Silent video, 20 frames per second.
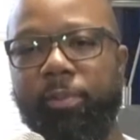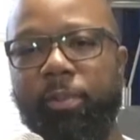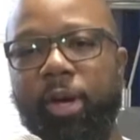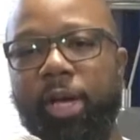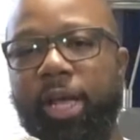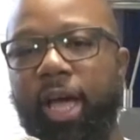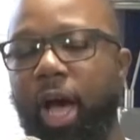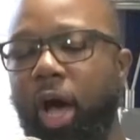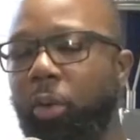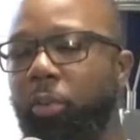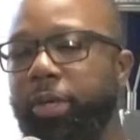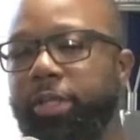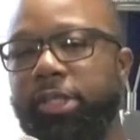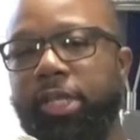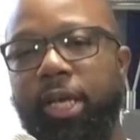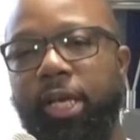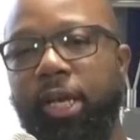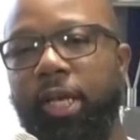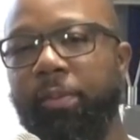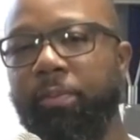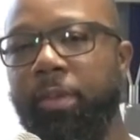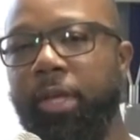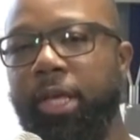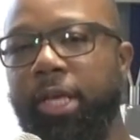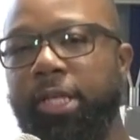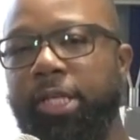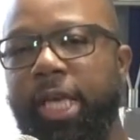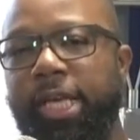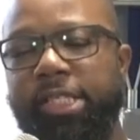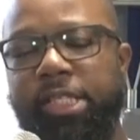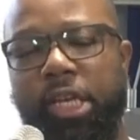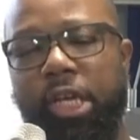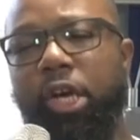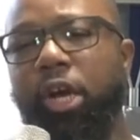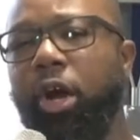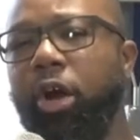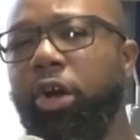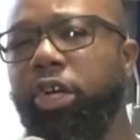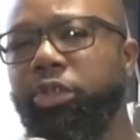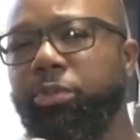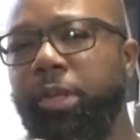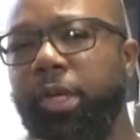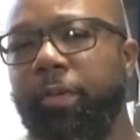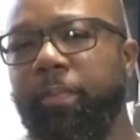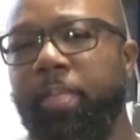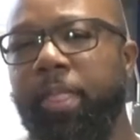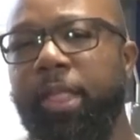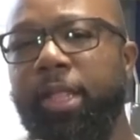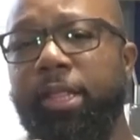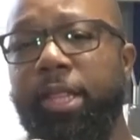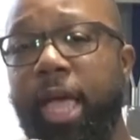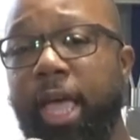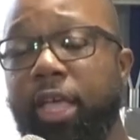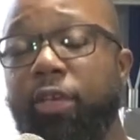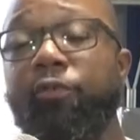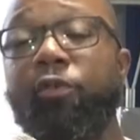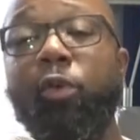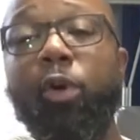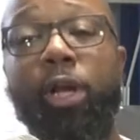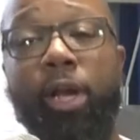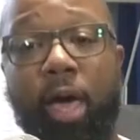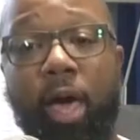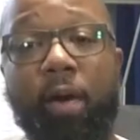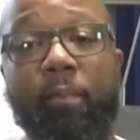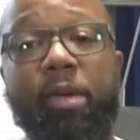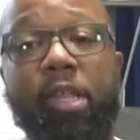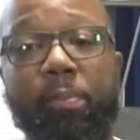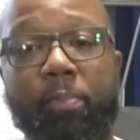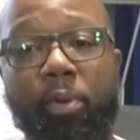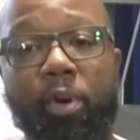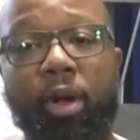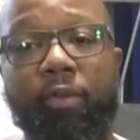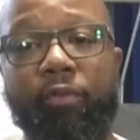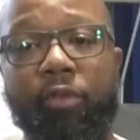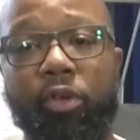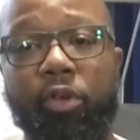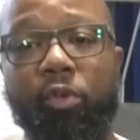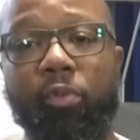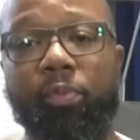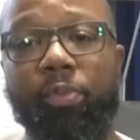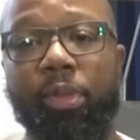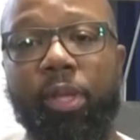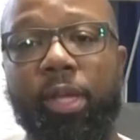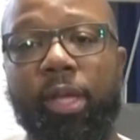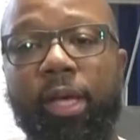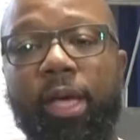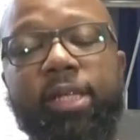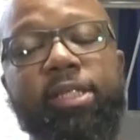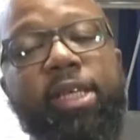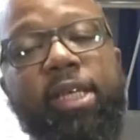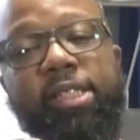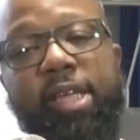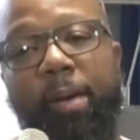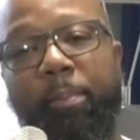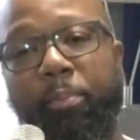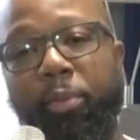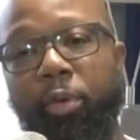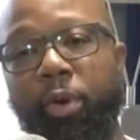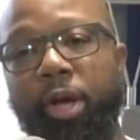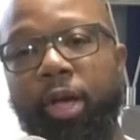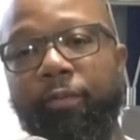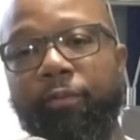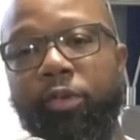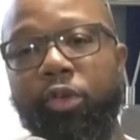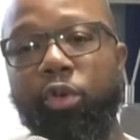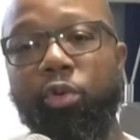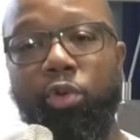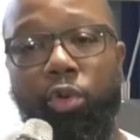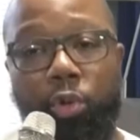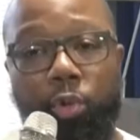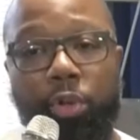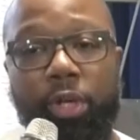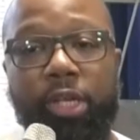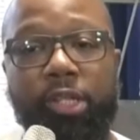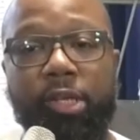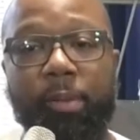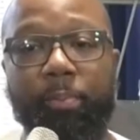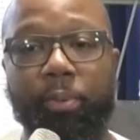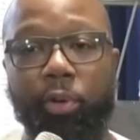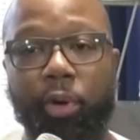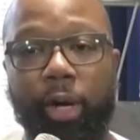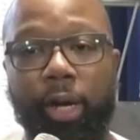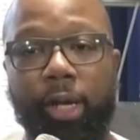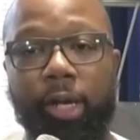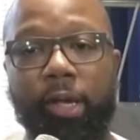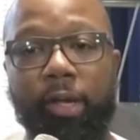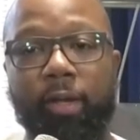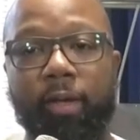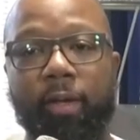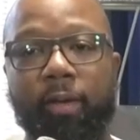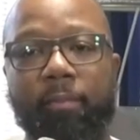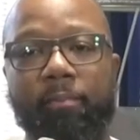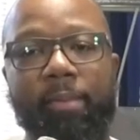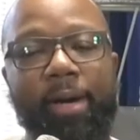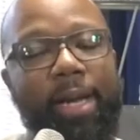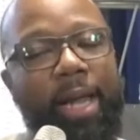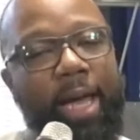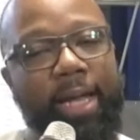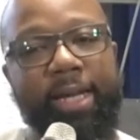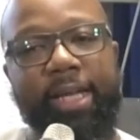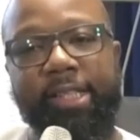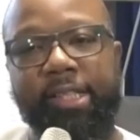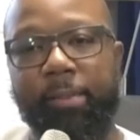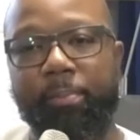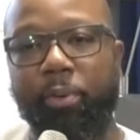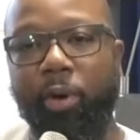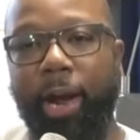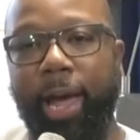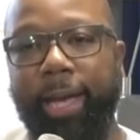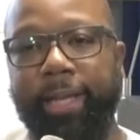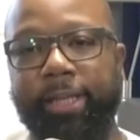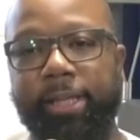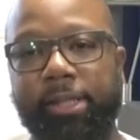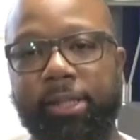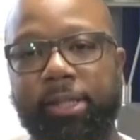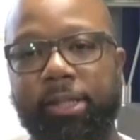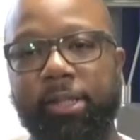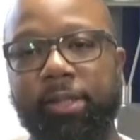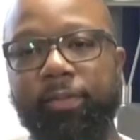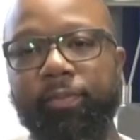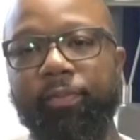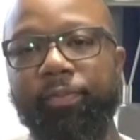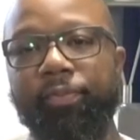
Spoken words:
somebody, I always tell them as an encouragement, thank you for allowing me to pray for you. Because as I'm praying for you, you need to pray, but I need to practice.